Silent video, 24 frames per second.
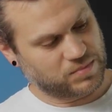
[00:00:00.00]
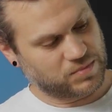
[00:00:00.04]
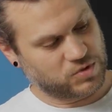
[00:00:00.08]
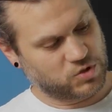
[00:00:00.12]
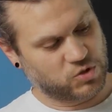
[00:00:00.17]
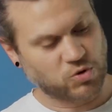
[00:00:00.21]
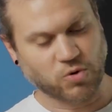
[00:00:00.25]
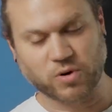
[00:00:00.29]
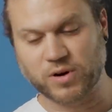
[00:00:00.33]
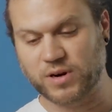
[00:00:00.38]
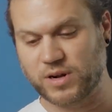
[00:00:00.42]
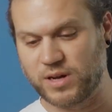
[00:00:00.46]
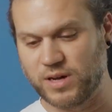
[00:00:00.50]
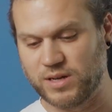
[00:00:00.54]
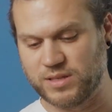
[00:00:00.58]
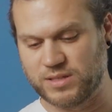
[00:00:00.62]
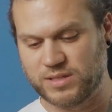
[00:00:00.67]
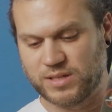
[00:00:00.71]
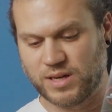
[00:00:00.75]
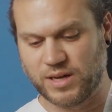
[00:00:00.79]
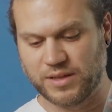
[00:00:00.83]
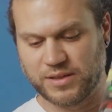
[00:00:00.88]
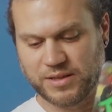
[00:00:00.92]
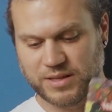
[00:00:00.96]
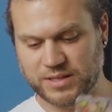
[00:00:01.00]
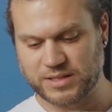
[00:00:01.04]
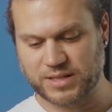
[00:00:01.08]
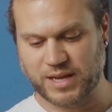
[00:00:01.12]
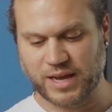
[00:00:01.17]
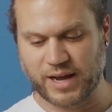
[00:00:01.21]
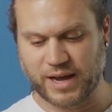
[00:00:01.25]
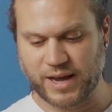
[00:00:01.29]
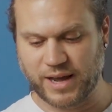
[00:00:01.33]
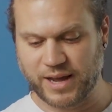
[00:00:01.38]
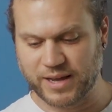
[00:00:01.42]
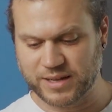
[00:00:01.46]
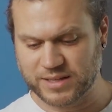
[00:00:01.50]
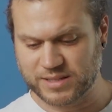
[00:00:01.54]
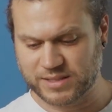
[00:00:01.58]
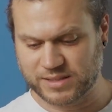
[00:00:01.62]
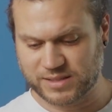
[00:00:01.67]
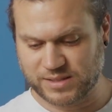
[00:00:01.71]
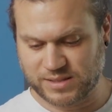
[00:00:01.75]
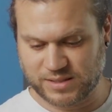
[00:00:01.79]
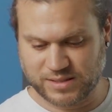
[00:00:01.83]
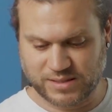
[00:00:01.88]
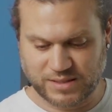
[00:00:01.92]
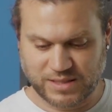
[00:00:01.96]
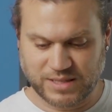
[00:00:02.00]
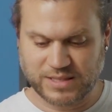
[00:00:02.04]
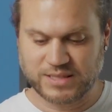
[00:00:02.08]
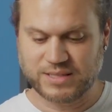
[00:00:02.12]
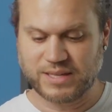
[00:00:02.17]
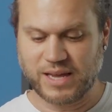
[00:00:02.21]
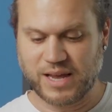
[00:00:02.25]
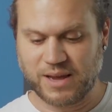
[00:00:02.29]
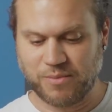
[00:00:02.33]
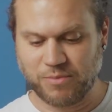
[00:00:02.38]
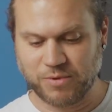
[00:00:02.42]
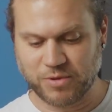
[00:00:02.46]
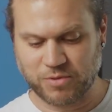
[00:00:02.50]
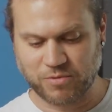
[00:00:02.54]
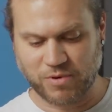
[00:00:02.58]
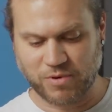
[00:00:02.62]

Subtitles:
shortcuts on this guy. The same with